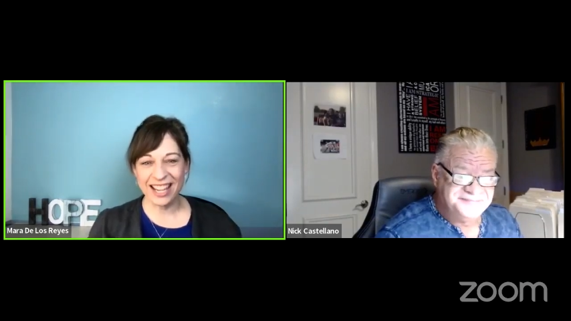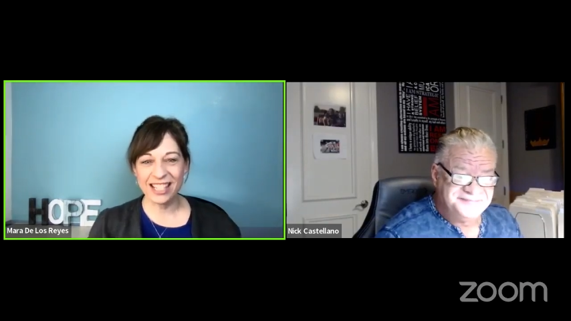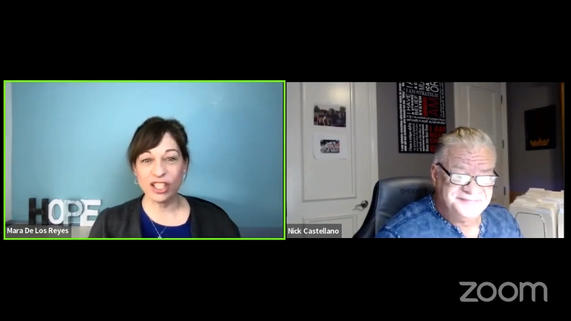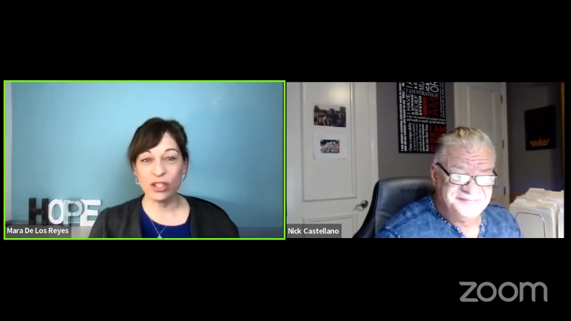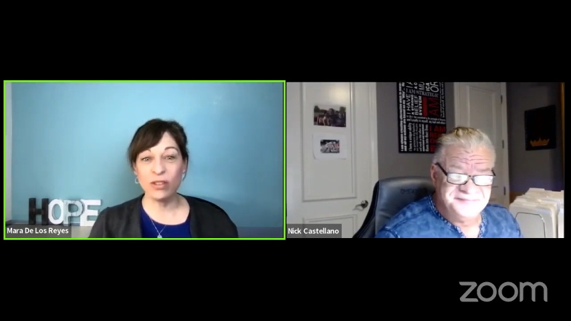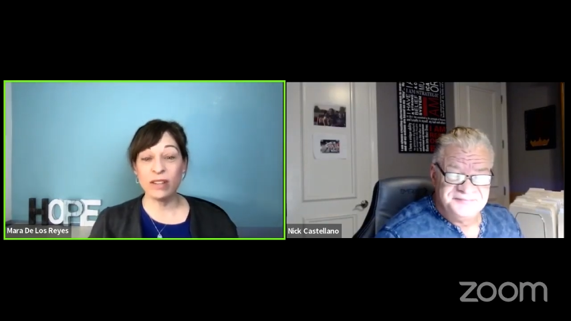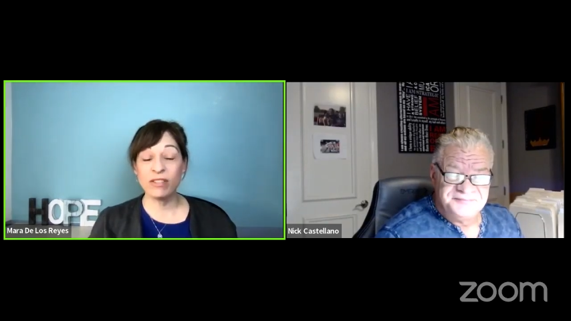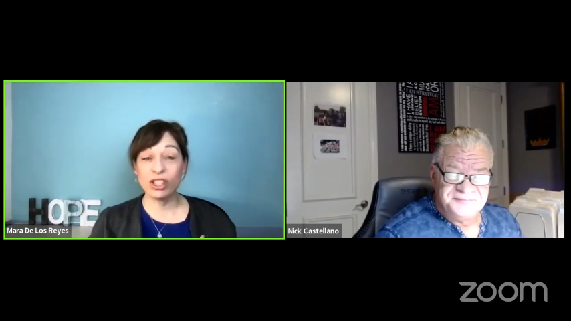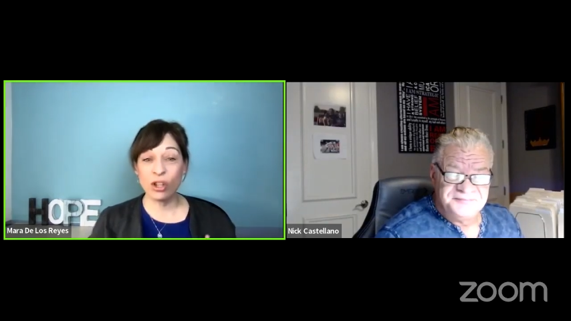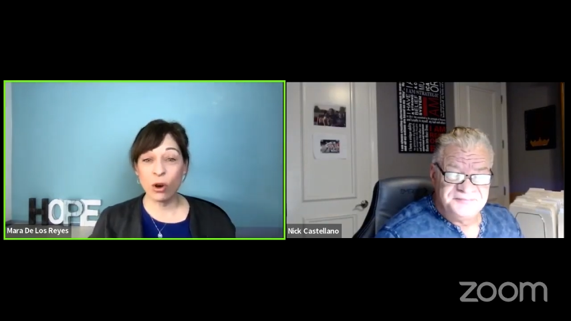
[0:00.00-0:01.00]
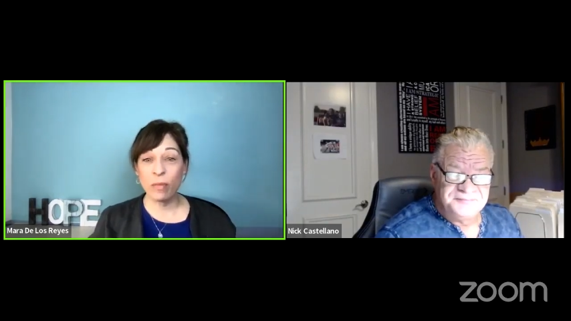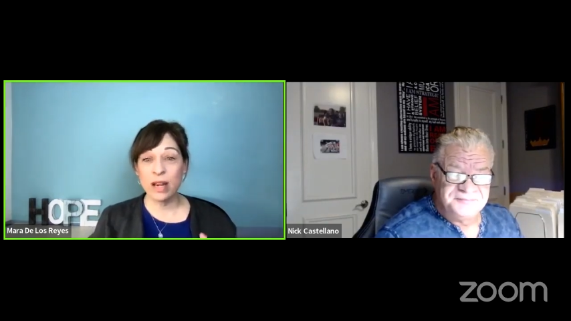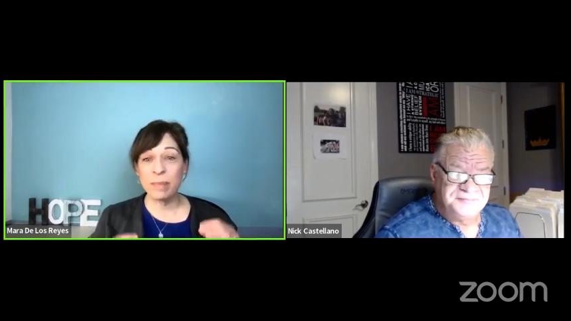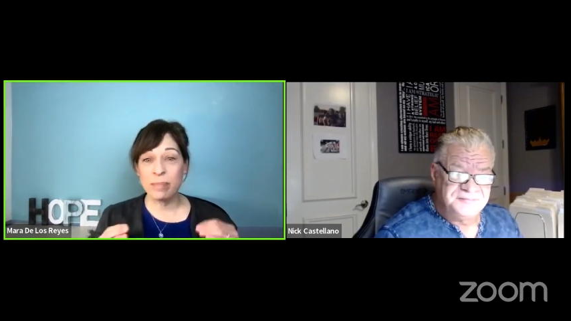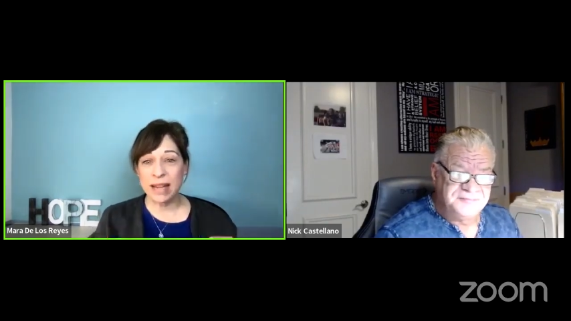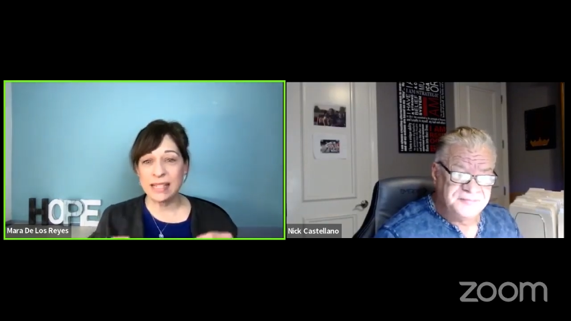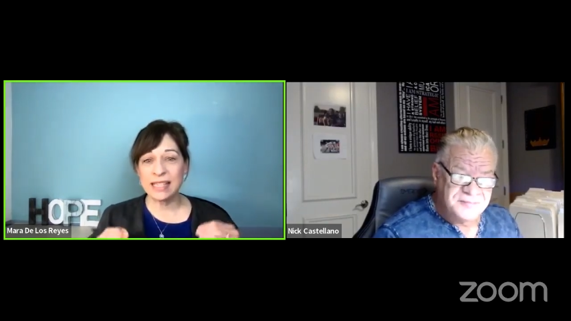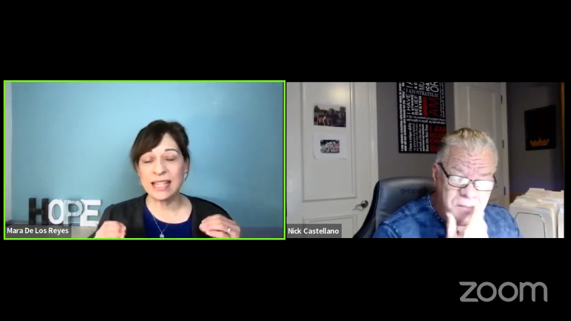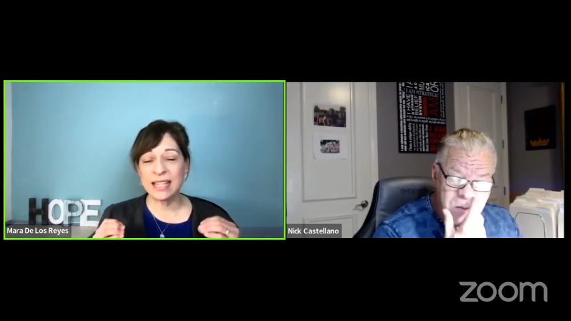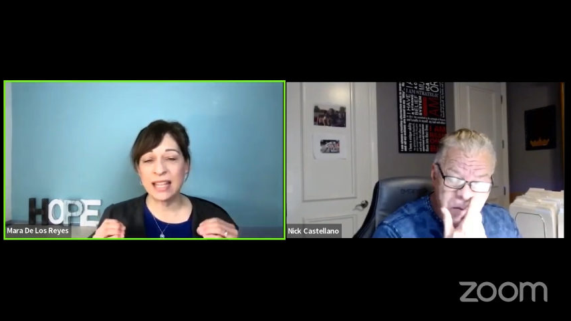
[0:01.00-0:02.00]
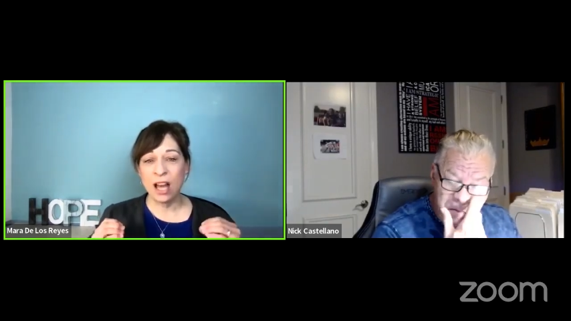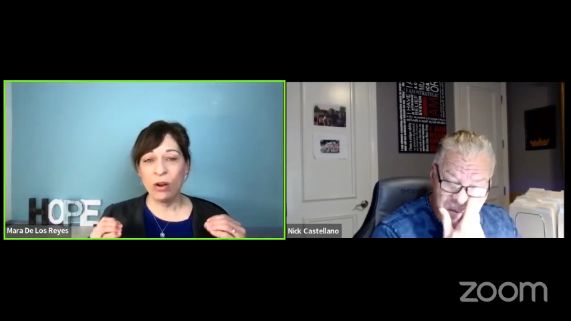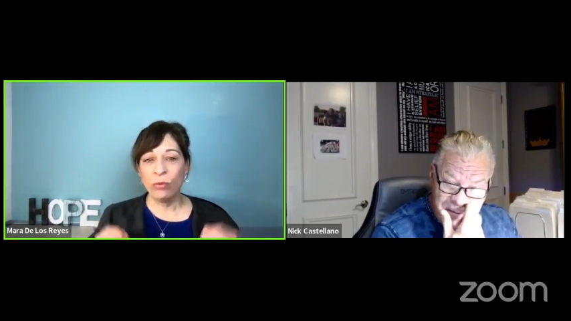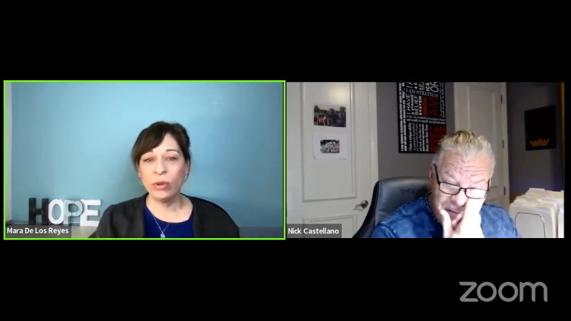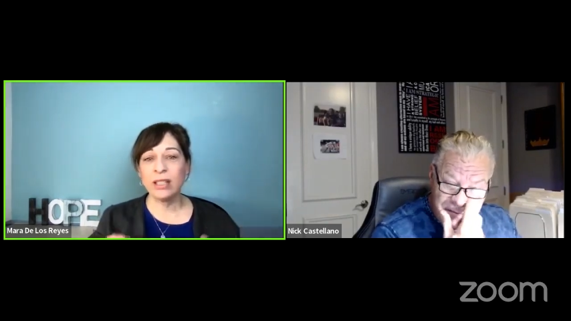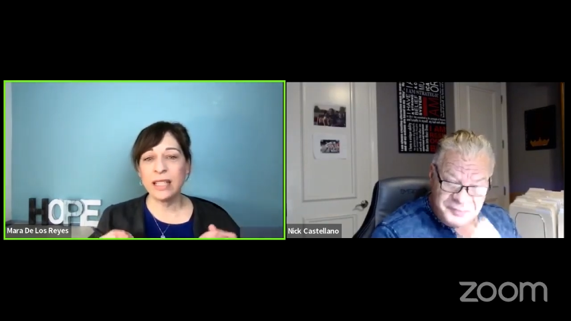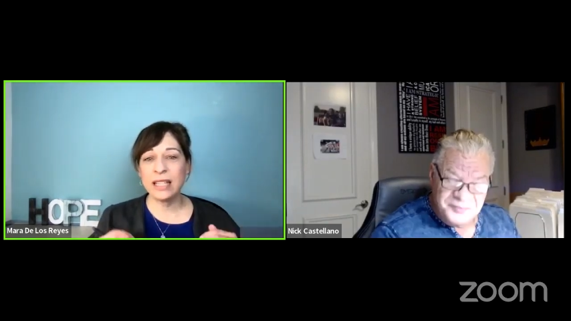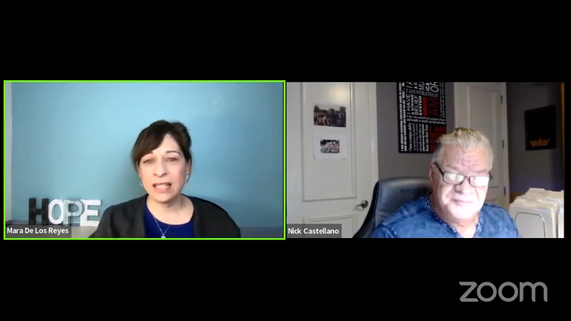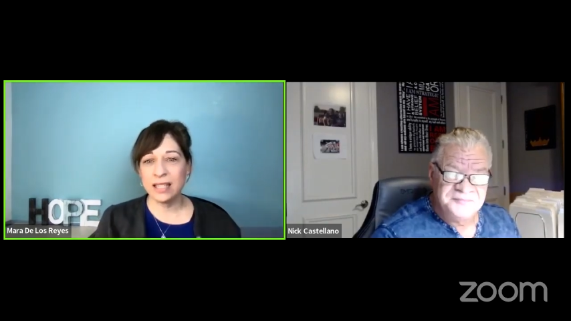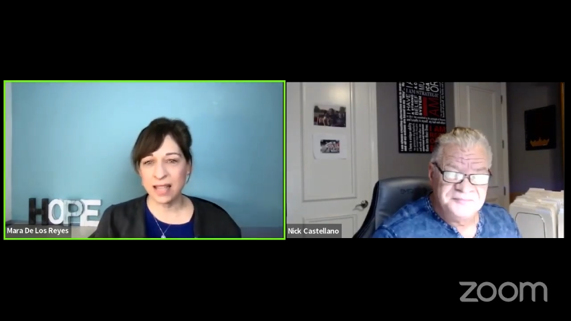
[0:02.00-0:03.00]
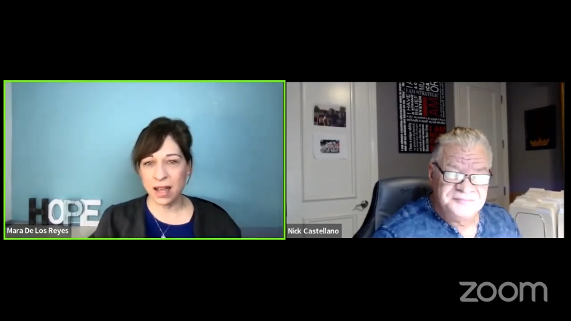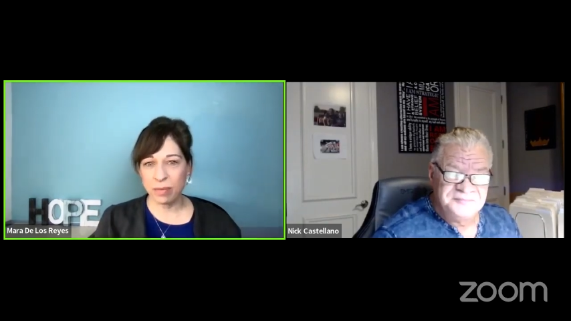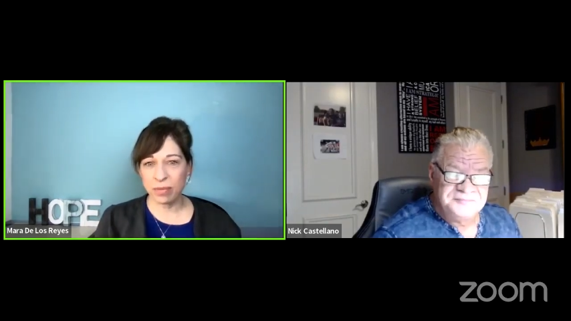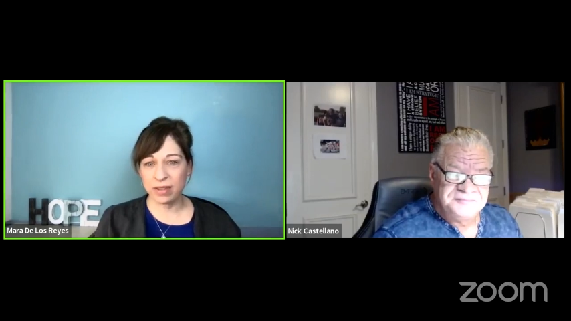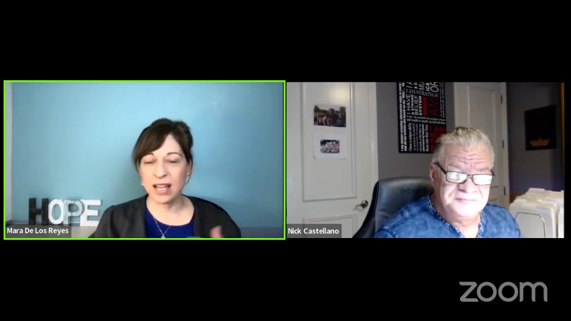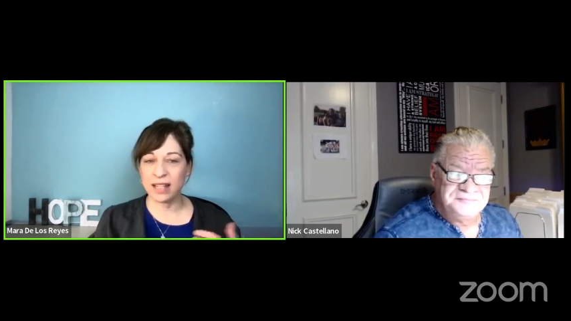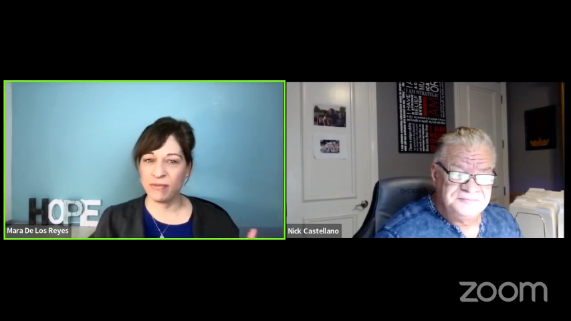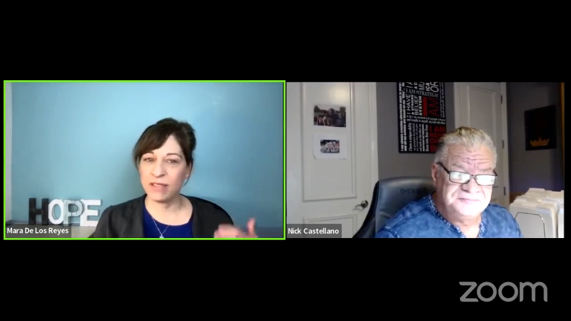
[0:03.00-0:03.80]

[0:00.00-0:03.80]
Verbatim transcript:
Speaker 1: is you give so many basic really in-depth def-